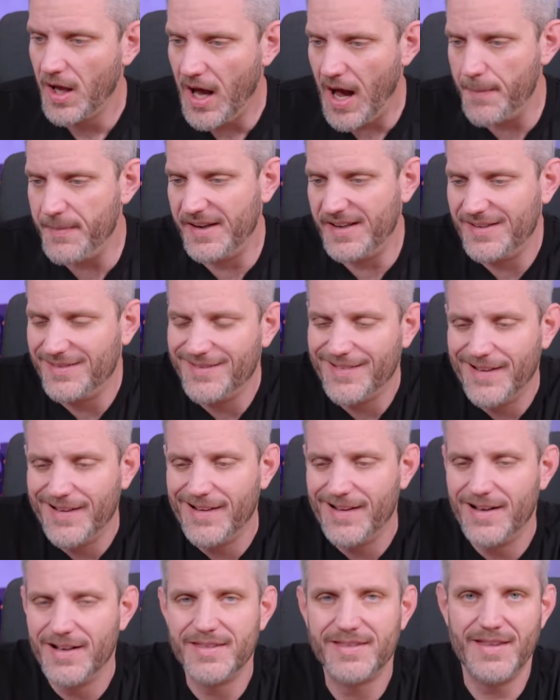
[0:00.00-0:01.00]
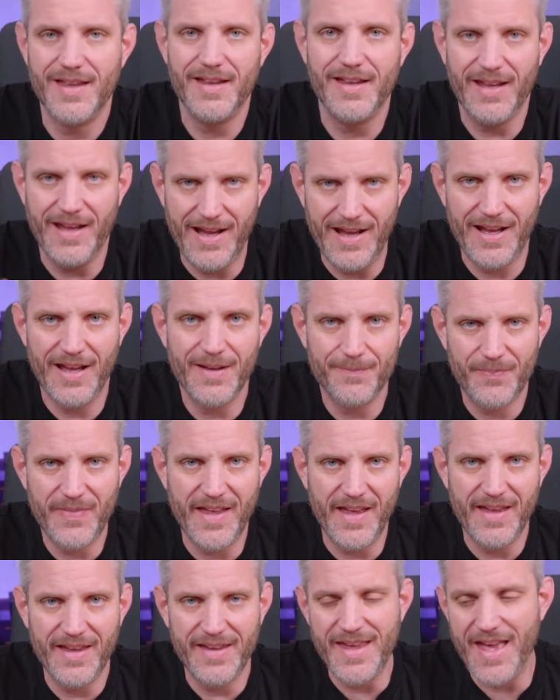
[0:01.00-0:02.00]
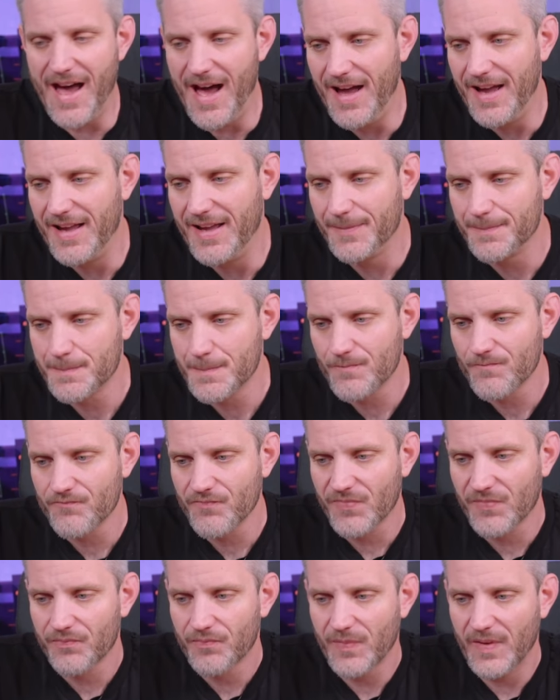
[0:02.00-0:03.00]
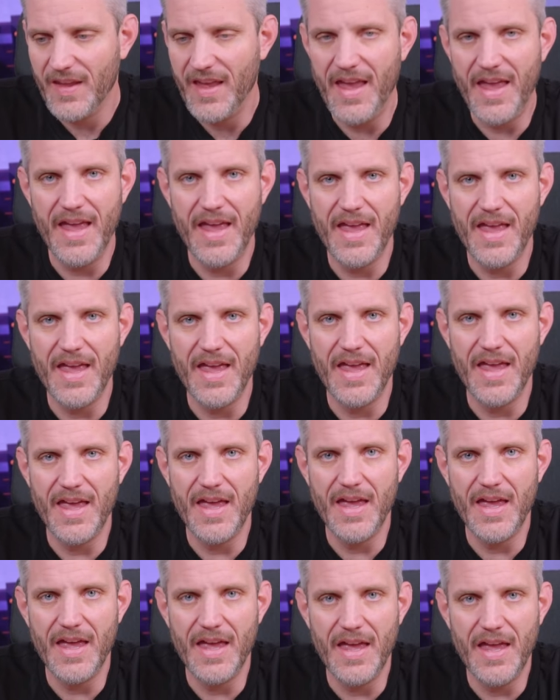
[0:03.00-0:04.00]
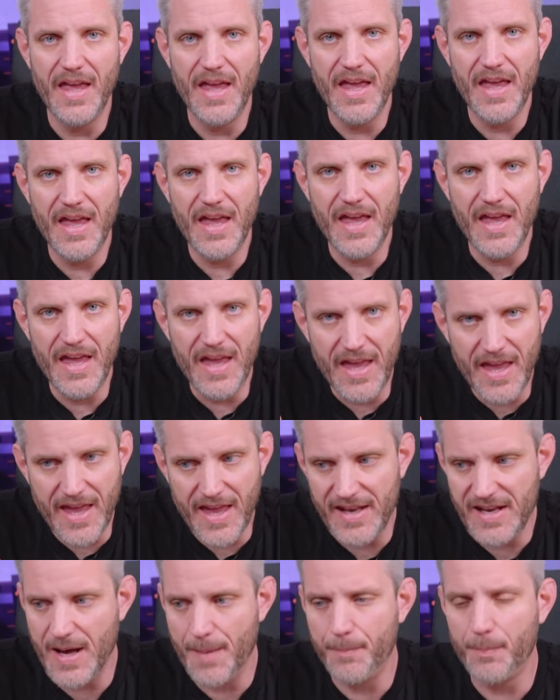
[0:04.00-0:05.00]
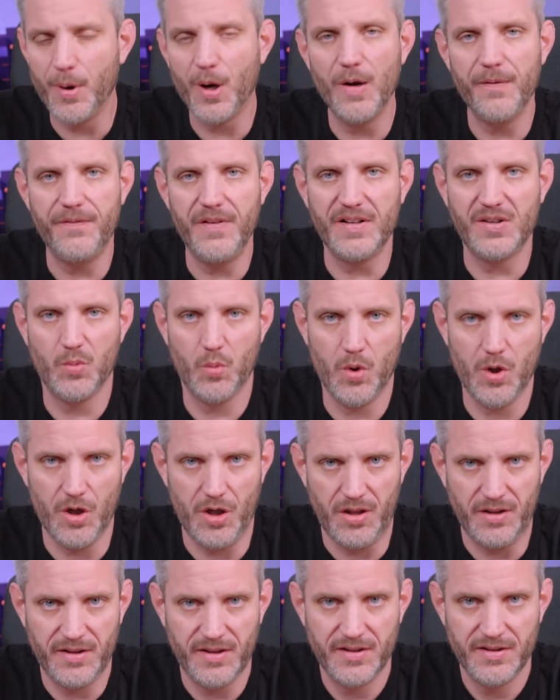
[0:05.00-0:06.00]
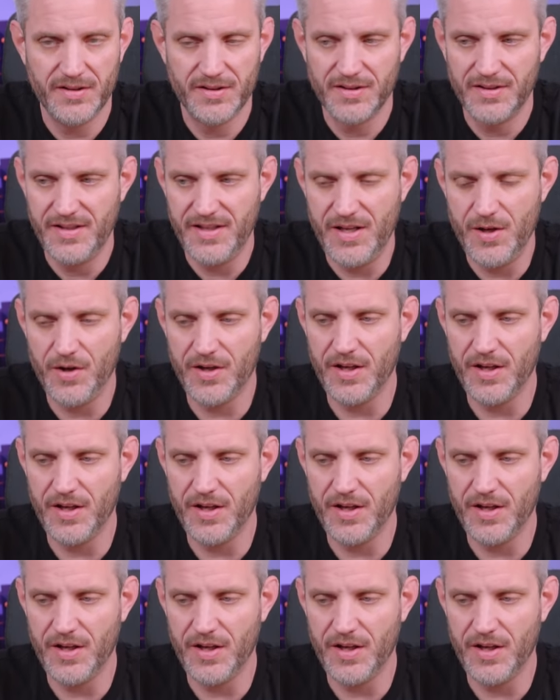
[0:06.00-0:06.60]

I mean, No, it's like I said, 980 Ti used or something. That'd be a, you know, you can find that. For in a perfect world, you